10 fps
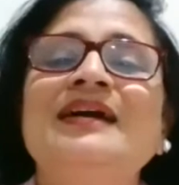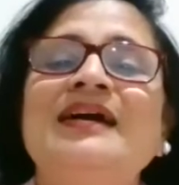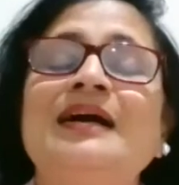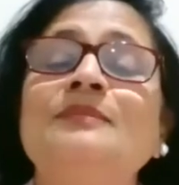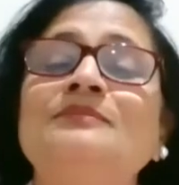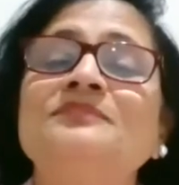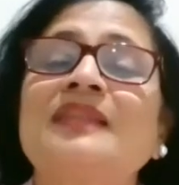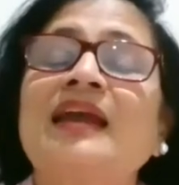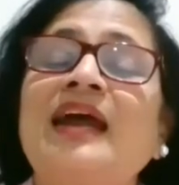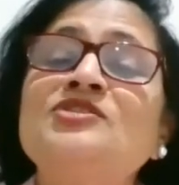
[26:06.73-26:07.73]
Um,
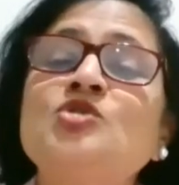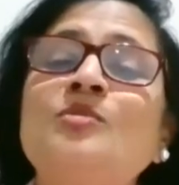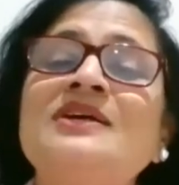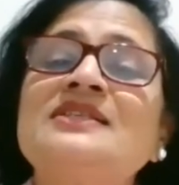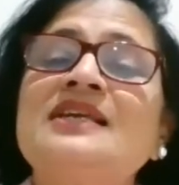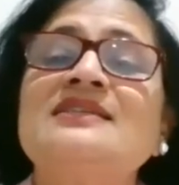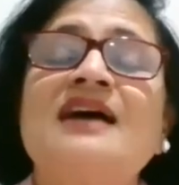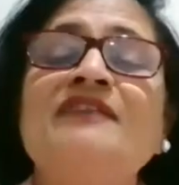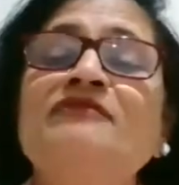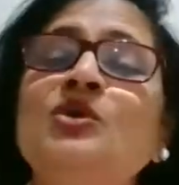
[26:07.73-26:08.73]
and Soma says, I
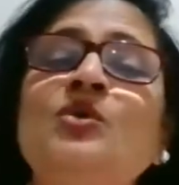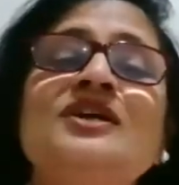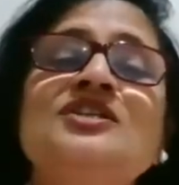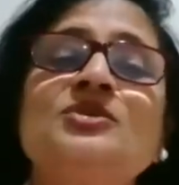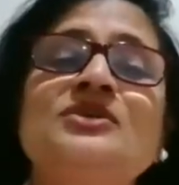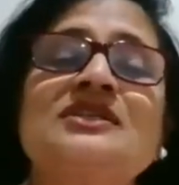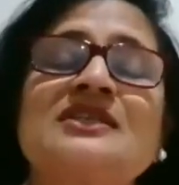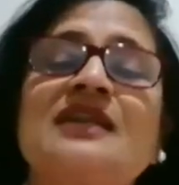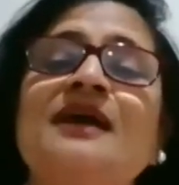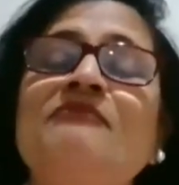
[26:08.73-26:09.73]
have no words to
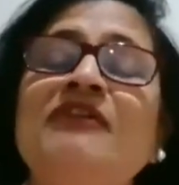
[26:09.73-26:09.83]
describe